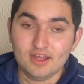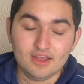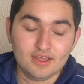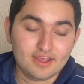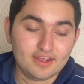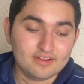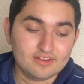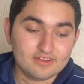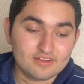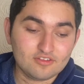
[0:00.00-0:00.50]

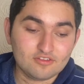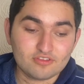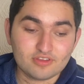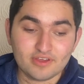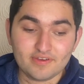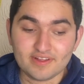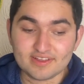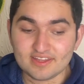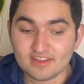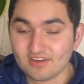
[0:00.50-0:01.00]
in the UCL.
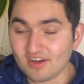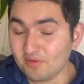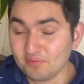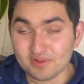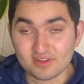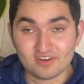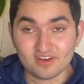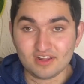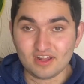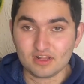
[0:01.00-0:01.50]
I think Real
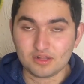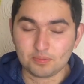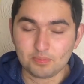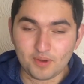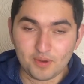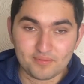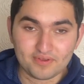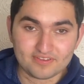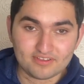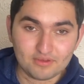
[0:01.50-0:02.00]
Madrid are the
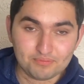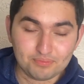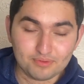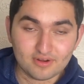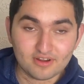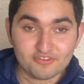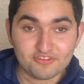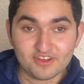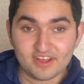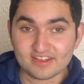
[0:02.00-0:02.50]
prime example
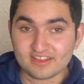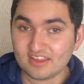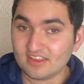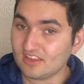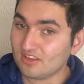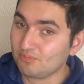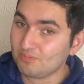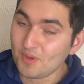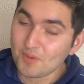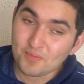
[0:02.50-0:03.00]
of it. I
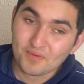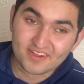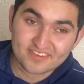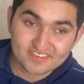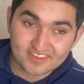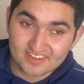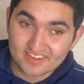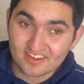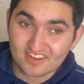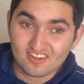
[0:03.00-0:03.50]
think people have
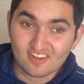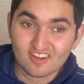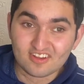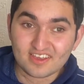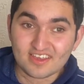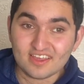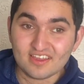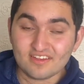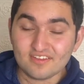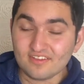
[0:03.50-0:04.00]
said they're
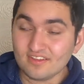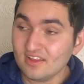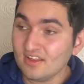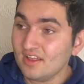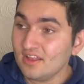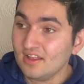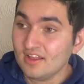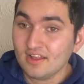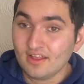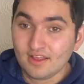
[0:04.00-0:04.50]
lucky.
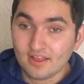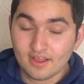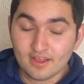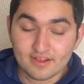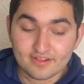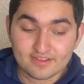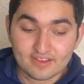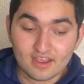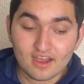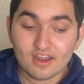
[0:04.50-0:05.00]

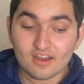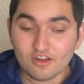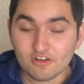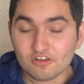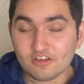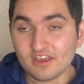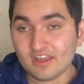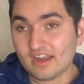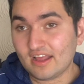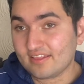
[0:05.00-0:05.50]
They are
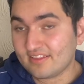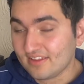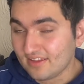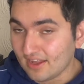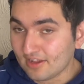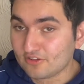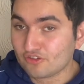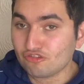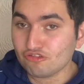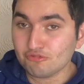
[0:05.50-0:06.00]
lucky, and I
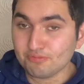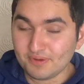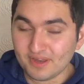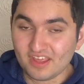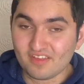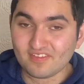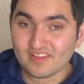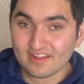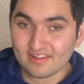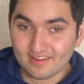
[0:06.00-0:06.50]
do
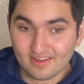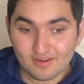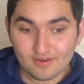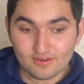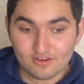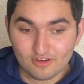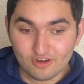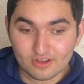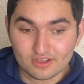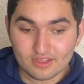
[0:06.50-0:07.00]
believe that they are
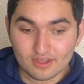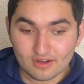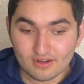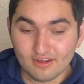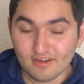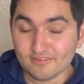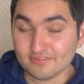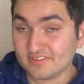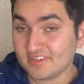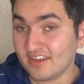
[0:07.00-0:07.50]
lucky a lot
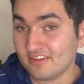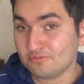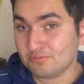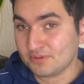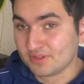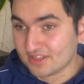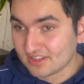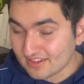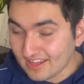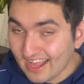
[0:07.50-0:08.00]
of times, but
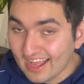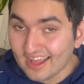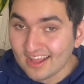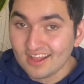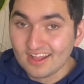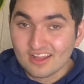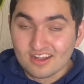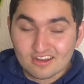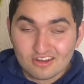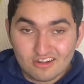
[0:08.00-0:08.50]
that
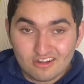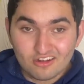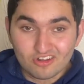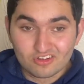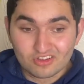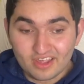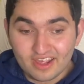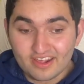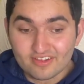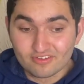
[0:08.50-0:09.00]

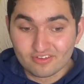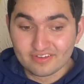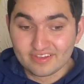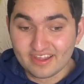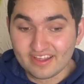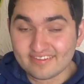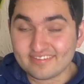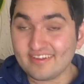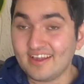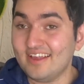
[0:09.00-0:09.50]
luck is on
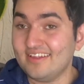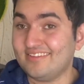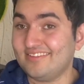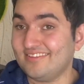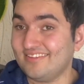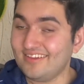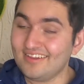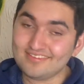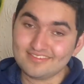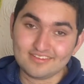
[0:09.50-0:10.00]
their side,
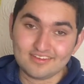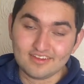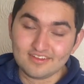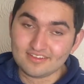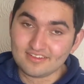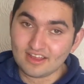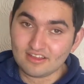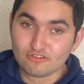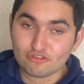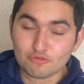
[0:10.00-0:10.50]
so that's an
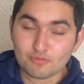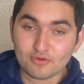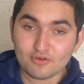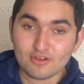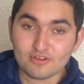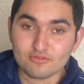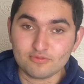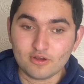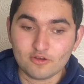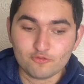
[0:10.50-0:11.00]
intangible
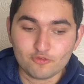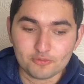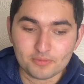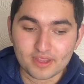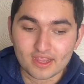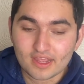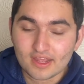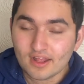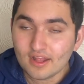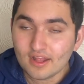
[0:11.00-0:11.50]
as well for
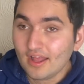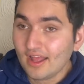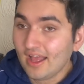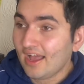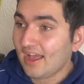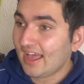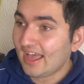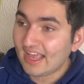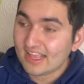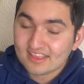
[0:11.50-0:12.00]
me.
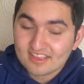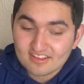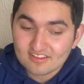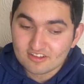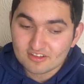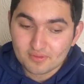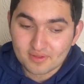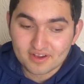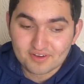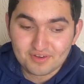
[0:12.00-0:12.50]
I think it's
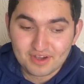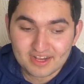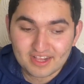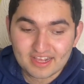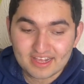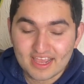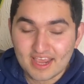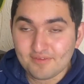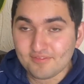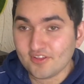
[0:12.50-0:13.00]
going to be a cracking
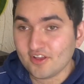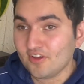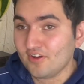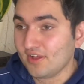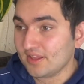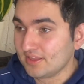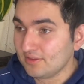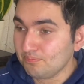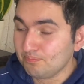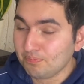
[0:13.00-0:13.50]
game, though. I
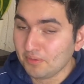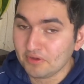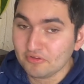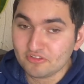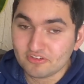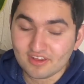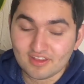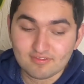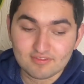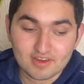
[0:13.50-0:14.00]
think both
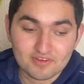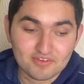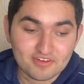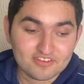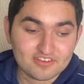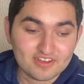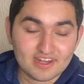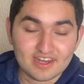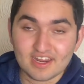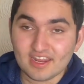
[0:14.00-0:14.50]
teams, Leroy
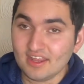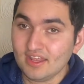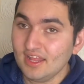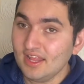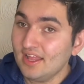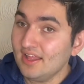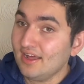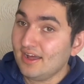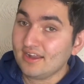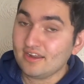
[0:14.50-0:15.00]
Sané,
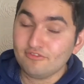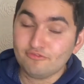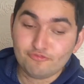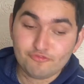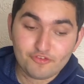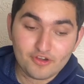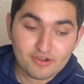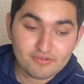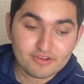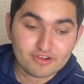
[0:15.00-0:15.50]
had a
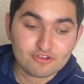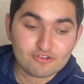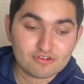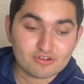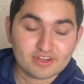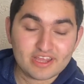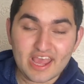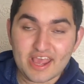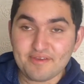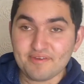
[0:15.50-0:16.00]
very good
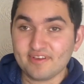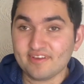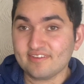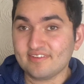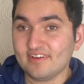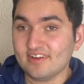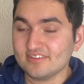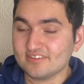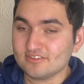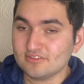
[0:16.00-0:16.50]
game against
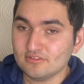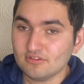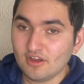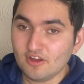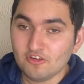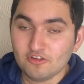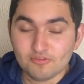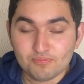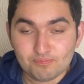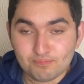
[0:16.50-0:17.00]
Arsenal
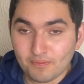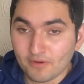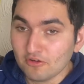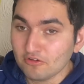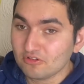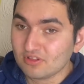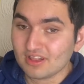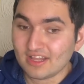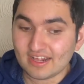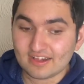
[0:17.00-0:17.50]
on
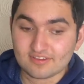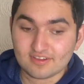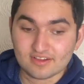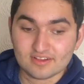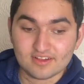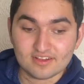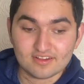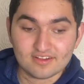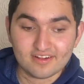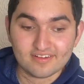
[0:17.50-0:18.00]
both legs. I
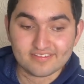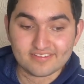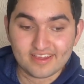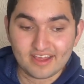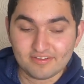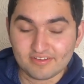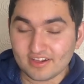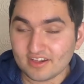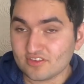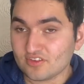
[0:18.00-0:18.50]
think let's see how
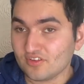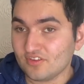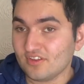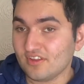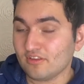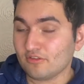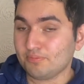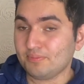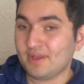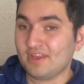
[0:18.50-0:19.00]
he gets on
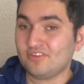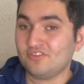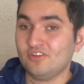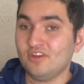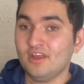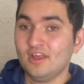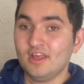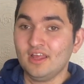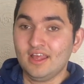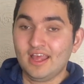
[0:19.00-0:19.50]
this match.
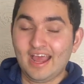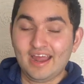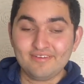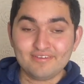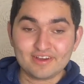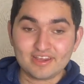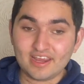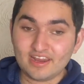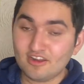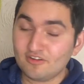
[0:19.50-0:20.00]
Harry
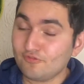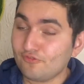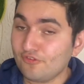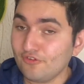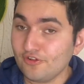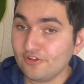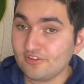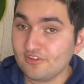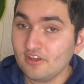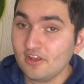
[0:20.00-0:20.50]
Kane up
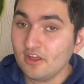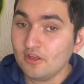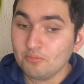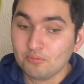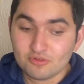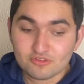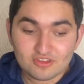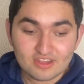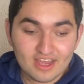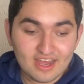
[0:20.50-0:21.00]
front,
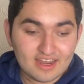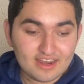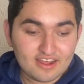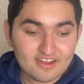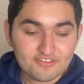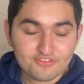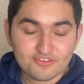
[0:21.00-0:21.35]
Musiala, if